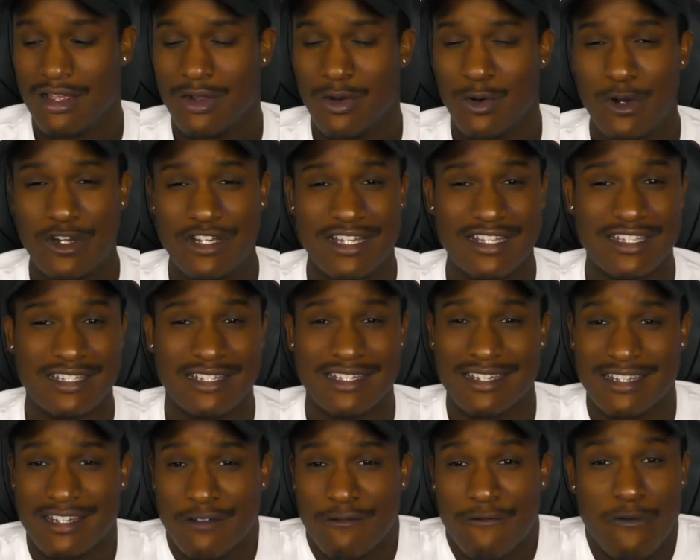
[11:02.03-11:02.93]
or
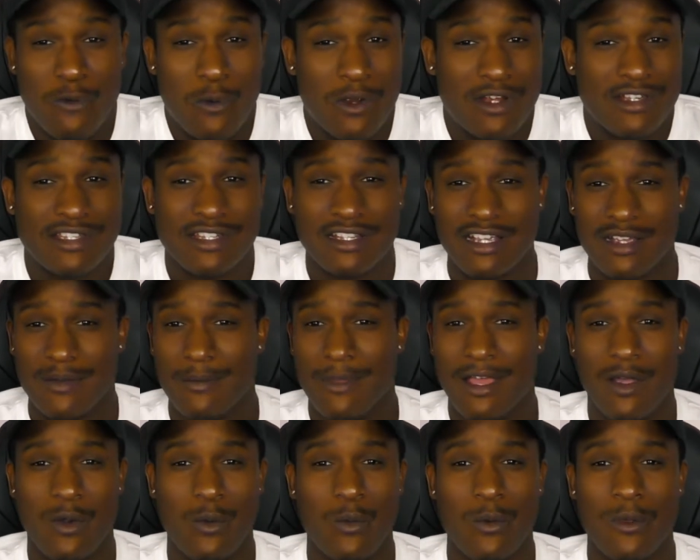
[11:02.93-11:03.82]
just divorcing them
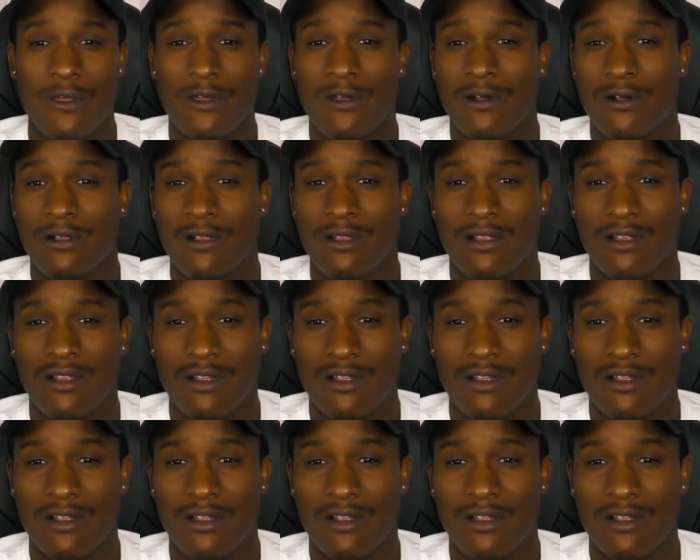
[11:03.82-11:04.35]
at will.